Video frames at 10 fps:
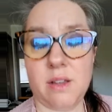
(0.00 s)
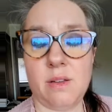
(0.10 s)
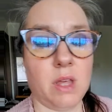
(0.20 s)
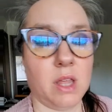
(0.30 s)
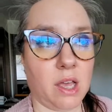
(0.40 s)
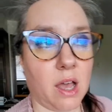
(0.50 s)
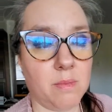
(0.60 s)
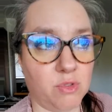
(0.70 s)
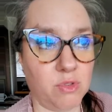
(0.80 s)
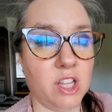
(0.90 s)
Being like, I'm
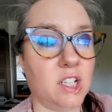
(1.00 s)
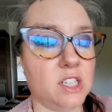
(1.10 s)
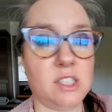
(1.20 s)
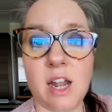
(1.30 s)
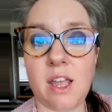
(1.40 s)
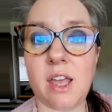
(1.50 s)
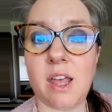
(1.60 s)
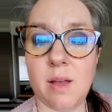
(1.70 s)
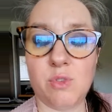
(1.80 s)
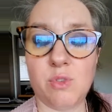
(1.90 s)
really going to study it.
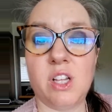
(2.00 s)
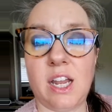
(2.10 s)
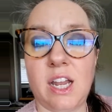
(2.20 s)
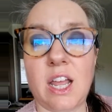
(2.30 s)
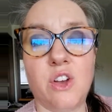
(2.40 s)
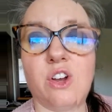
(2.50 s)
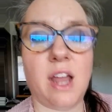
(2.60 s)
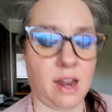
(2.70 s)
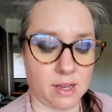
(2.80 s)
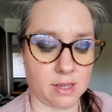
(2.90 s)
I'm really going to get good at
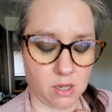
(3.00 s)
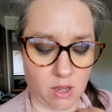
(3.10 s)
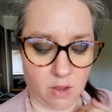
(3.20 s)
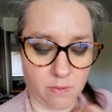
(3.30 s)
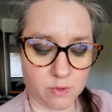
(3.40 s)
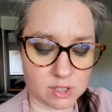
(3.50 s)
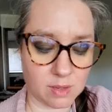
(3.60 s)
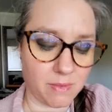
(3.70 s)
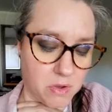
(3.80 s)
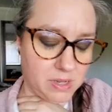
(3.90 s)
it. For some of
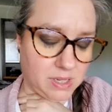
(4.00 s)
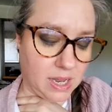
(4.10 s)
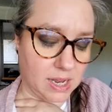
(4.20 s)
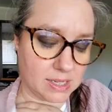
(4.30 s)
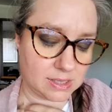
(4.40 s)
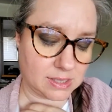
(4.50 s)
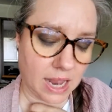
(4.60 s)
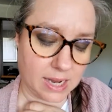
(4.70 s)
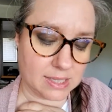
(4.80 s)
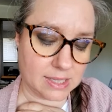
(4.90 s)
you, it is
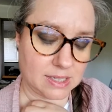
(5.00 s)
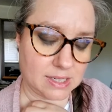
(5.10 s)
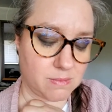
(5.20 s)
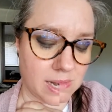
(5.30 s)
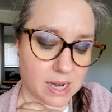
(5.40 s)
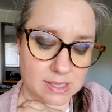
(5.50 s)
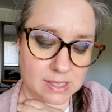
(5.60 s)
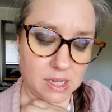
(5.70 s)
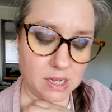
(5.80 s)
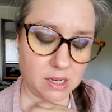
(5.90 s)
science. It is
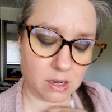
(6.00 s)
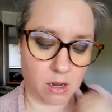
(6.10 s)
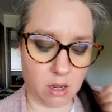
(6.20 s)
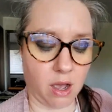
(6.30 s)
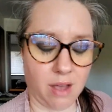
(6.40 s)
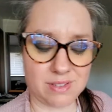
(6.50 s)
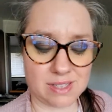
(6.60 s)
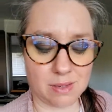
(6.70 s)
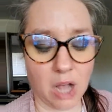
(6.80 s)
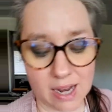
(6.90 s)
medicine. of some
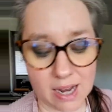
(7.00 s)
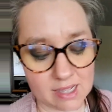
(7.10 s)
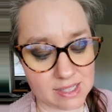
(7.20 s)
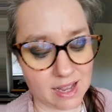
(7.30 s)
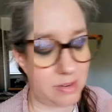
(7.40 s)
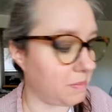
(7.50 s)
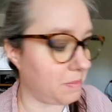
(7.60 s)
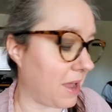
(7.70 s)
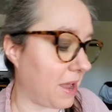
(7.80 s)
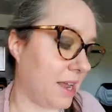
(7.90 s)
kind. Doesn't have to be
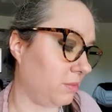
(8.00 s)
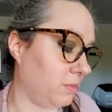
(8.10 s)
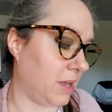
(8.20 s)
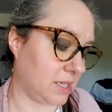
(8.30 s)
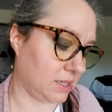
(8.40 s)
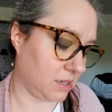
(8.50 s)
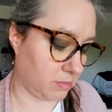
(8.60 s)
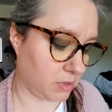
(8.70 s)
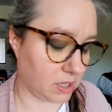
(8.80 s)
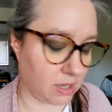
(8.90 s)
natural medicine,
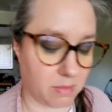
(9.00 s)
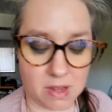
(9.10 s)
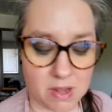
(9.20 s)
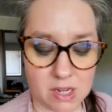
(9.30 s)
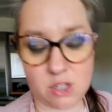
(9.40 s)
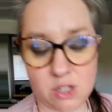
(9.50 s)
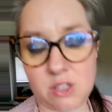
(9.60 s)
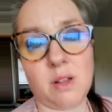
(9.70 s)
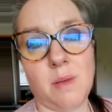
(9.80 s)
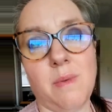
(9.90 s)
but like maybe
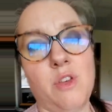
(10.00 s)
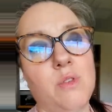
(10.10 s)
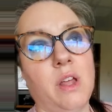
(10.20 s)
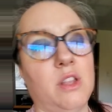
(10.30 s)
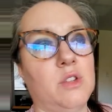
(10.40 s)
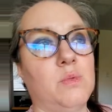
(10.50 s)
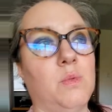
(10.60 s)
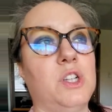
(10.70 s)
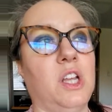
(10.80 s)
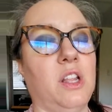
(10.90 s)
some of you like that's
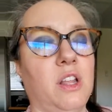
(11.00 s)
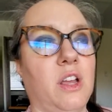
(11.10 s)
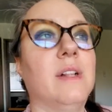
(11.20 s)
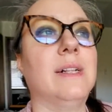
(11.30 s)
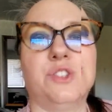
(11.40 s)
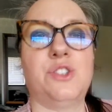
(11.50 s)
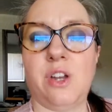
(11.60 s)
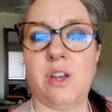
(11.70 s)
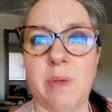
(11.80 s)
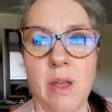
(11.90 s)
watching like starting to
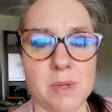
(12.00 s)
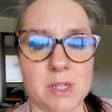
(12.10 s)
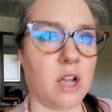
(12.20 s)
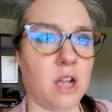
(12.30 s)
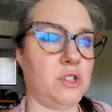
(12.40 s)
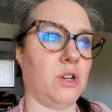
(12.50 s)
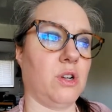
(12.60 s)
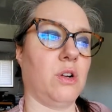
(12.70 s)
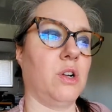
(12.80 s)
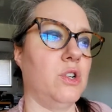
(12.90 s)
become a doctor
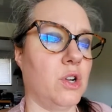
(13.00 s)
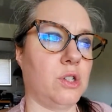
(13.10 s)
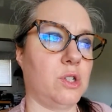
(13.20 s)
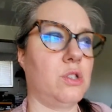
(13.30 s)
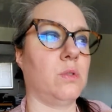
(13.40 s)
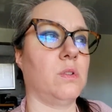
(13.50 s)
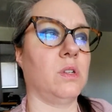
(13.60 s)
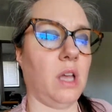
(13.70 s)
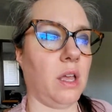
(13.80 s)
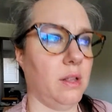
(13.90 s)
or nurse, or
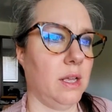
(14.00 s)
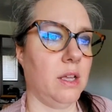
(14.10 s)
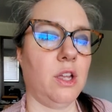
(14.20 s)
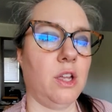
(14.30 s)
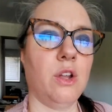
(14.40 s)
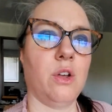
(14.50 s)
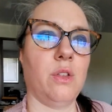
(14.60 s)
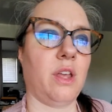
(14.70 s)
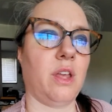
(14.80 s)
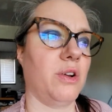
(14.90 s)
like, you know,
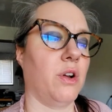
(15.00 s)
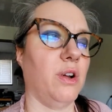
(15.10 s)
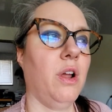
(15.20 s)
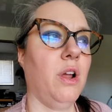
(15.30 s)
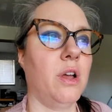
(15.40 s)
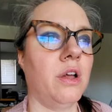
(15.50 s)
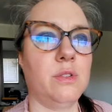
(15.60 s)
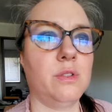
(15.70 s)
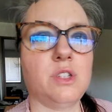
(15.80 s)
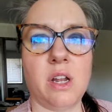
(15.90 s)
like you're
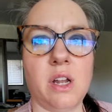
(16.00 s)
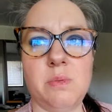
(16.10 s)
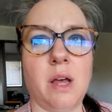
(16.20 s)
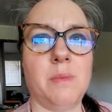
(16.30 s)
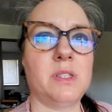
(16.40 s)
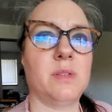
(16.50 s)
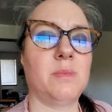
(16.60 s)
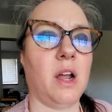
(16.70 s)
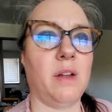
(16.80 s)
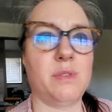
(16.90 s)
starting to become some
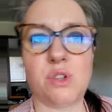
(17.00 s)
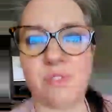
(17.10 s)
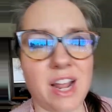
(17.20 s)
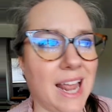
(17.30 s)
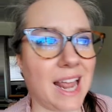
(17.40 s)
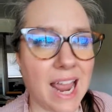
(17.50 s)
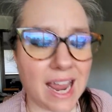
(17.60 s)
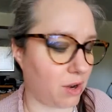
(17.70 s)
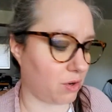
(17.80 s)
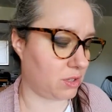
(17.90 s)
kind of certified
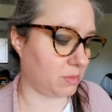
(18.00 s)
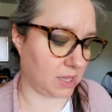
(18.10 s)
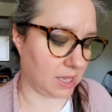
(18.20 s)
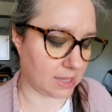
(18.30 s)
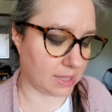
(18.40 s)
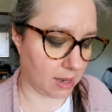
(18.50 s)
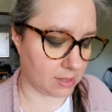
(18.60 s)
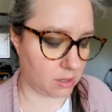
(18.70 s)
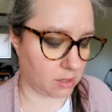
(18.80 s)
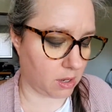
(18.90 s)
aide or something like that.
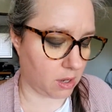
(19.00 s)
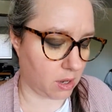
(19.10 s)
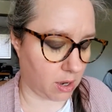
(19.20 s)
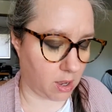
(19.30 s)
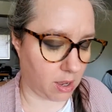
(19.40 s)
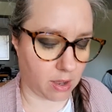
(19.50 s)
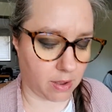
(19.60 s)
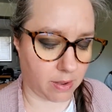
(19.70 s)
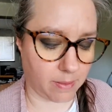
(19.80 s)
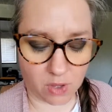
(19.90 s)

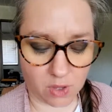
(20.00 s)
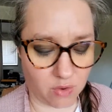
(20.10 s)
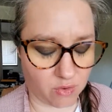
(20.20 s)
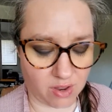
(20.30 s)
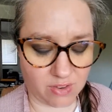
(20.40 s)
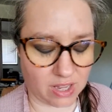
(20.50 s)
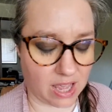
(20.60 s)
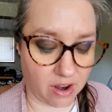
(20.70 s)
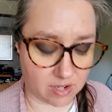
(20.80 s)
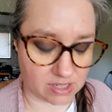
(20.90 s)
Or even
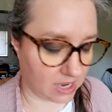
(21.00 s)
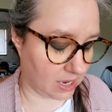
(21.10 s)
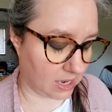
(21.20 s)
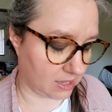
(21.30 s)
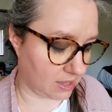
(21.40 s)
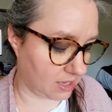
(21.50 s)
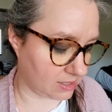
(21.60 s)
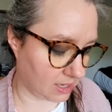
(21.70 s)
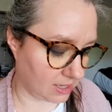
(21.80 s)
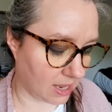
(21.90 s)
caretaking, things
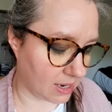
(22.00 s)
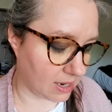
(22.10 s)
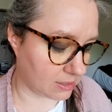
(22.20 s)
like that.